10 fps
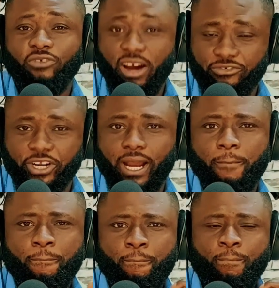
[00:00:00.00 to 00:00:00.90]
Africa.
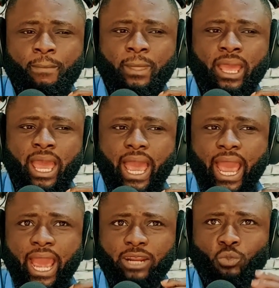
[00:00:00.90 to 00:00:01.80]

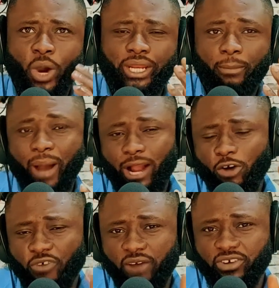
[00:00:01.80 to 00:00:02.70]
And when the Bank
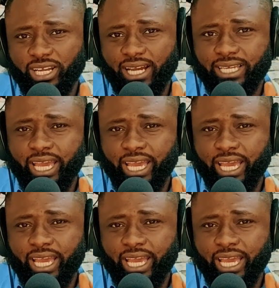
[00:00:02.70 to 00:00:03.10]
of Africa